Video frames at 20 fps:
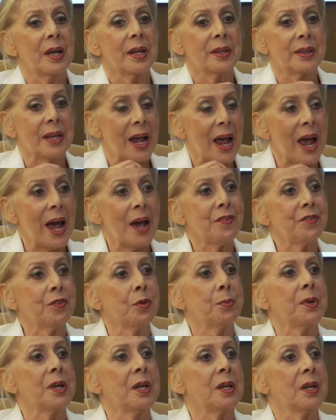they have
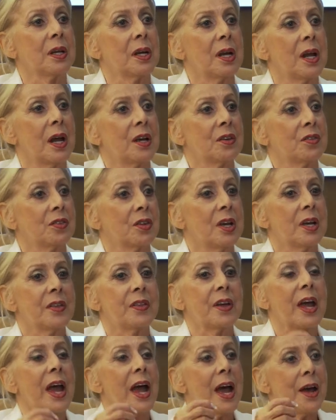to be in a class.
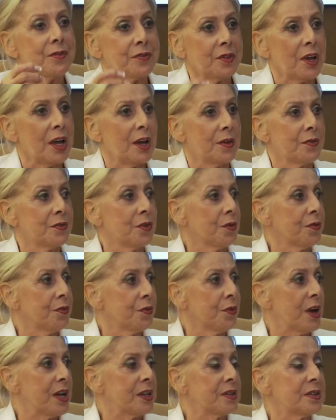They have to have their
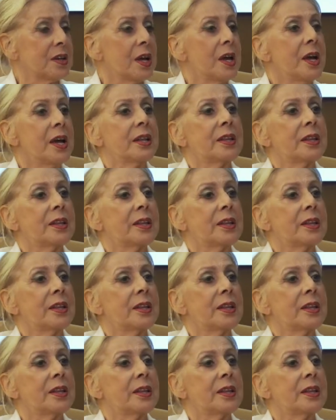friends.